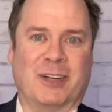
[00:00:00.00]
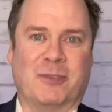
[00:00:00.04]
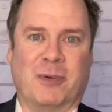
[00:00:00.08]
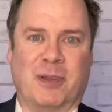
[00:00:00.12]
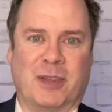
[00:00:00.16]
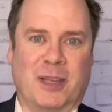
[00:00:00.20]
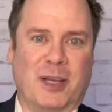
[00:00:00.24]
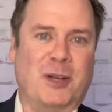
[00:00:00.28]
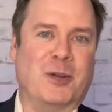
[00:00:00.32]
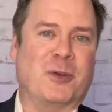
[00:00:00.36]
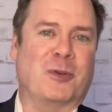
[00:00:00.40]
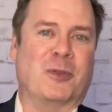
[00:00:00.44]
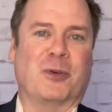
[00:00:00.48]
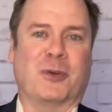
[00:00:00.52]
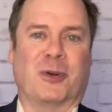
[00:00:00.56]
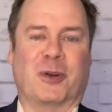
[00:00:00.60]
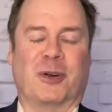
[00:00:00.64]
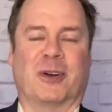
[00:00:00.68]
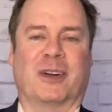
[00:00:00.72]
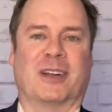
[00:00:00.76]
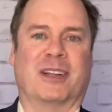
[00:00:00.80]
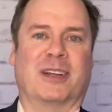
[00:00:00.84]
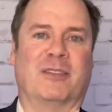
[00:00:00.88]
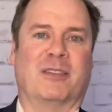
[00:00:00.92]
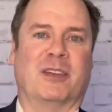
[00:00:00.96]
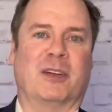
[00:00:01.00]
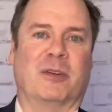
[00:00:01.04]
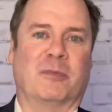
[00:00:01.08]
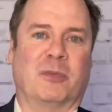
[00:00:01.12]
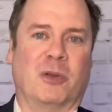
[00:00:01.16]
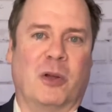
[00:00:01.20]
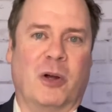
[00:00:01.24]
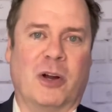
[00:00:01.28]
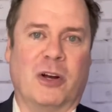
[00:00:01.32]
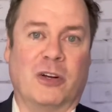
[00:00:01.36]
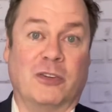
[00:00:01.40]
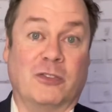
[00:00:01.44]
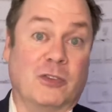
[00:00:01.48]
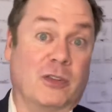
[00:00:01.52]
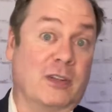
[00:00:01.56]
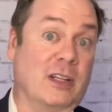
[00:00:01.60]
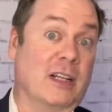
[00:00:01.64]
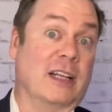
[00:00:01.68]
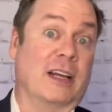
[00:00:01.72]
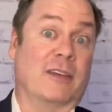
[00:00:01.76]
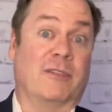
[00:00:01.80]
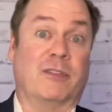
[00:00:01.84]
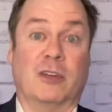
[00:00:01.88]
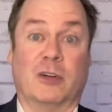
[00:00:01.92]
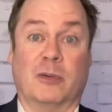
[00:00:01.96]
when they knew they were going to leave the employer. So they
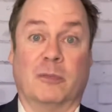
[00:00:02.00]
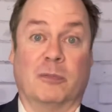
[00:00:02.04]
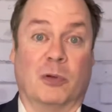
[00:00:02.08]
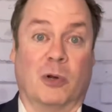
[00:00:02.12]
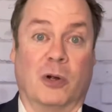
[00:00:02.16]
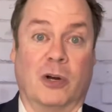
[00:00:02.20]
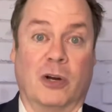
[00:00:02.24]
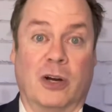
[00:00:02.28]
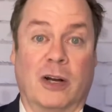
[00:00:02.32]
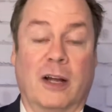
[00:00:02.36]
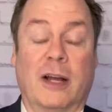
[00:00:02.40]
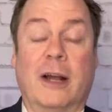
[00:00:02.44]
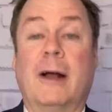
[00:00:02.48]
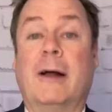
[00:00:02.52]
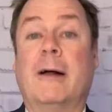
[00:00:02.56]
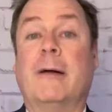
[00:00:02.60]
left their employer.